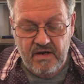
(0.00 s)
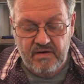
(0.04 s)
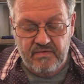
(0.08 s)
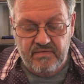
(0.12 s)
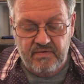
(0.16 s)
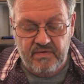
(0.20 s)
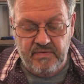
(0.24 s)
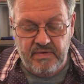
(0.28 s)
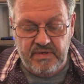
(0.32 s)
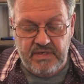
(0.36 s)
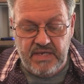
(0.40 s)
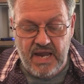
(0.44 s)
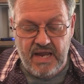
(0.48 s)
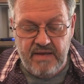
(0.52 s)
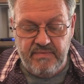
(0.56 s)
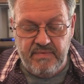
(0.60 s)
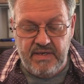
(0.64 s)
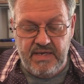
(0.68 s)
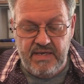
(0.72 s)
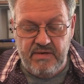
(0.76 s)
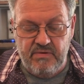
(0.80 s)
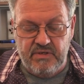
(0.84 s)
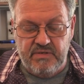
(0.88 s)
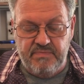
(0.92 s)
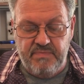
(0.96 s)
from the time that
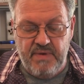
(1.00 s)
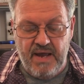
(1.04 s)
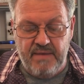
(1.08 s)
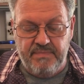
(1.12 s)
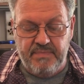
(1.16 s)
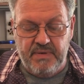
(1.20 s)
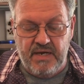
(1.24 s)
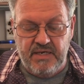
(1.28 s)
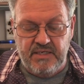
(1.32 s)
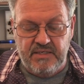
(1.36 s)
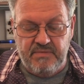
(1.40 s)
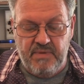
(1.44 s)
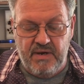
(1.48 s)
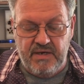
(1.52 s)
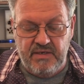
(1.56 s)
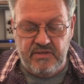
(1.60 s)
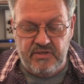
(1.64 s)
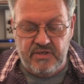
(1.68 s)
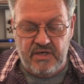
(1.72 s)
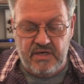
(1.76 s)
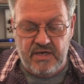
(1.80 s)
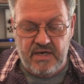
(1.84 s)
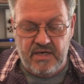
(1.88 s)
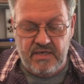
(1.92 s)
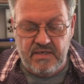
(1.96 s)
he was baptized by
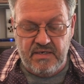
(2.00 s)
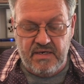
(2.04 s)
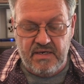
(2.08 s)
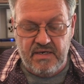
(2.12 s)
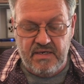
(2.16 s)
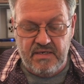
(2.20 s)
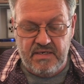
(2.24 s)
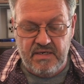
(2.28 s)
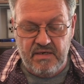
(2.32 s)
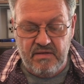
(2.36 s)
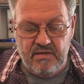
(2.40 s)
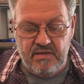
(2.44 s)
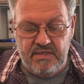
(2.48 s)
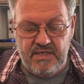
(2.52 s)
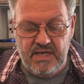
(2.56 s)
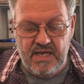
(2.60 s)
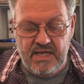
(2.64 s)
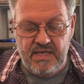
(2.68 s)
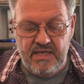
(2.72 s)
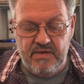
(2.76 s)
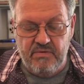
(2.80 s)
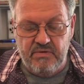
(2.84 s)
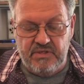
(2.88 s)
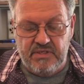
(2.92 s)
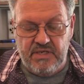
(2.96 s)
John until the day
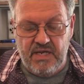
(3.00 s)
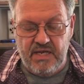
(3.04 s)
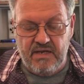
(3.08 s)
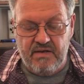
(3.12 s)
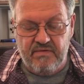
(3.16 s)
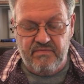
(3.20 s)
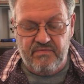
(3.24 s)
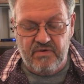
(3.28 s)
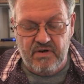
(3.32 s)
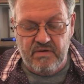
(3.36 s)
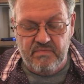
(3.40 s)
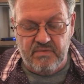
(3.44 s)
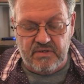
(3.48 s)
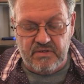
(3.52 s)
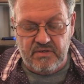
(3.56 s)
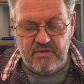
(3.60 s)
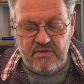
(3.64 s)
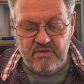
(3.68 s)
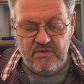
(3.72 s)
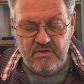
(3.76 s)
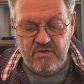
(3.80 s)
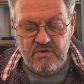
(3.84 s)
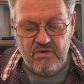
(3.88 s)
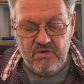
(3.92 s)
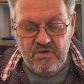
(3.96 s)
he was taken from us.
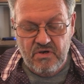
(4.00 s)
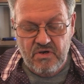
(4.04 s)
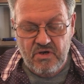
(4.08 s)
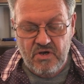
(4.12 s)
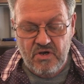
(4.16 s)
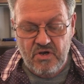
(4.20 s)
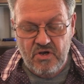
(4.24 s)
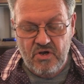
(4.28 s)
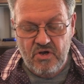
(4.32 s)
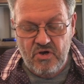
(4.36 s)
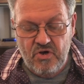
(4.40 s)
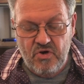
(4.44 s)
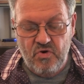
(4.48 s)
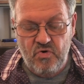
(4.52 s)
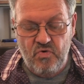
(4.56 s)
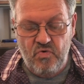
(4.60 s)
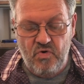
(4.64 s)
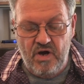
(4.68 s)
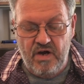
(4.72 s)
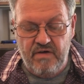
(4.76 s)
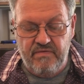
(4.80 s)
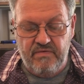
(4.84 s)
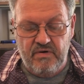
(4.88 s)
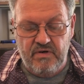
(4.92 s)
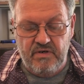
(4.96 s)

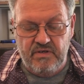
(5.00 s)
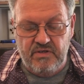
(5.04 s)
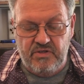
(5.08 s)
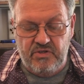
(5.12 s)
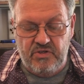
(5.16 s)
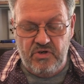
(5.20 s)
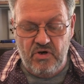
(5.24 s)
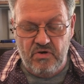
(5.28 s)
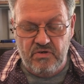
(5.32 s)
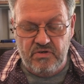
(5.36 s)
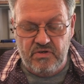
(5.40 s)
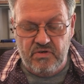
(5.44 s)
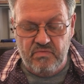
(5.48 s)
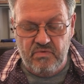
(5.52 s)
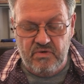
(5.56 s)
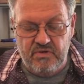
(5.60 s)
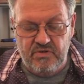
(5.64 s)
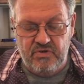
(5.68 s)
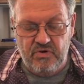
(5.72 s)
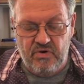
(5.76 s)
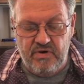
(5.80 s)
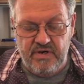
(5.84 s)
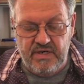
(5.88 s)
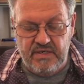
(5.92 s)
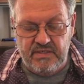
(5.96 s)
Whoever is chosen will
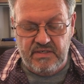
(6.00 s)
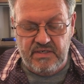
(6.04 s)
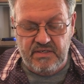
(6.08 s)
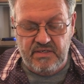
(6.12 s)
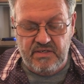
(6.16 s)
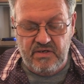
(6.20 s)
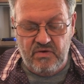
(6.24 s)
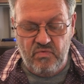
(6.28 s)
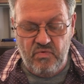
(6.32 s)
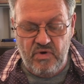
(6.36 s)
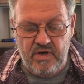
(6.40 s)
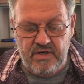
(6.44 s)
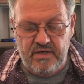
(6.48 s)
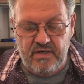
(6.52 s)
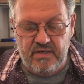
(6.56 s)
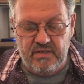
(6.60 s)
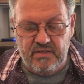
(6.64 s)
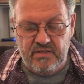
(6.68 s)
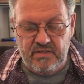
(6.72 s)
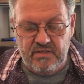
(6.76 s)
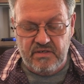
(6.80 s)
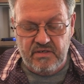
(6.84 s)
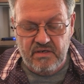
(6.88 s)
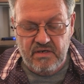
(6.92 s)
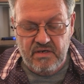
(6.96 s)
join us as a
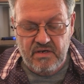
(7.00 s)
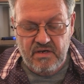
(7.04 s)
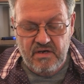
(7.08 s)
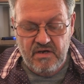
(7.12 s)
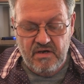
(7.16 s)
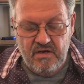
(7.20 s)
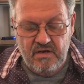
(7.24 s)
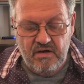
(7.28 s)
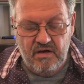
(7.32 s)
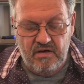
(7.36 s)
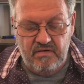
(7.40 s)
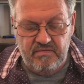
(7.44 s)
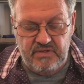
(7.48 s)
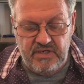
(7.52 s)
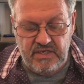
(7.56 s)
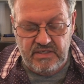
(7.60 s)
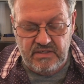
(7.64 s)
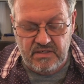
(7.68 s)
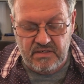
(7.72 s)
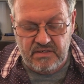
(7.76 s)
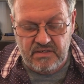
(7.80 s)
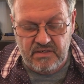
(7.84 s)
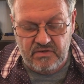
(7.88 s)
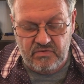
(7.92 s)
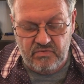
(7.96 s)
witness of
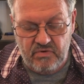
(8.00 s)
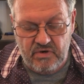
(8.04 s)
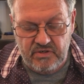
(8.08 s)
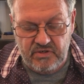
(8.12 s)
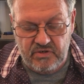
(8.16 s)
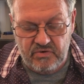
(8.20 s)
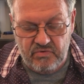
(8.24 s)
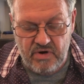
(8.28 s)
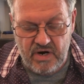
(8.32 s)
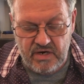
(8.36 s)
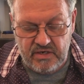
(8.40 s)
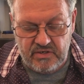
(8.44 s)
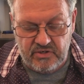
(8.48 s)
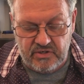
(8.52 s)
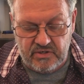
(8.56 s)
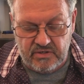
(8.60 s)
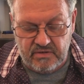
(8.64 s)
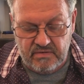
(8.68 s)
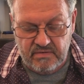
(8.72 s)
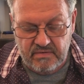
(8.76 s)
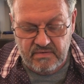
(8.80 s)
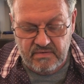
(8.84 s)
Jesus' resurrection.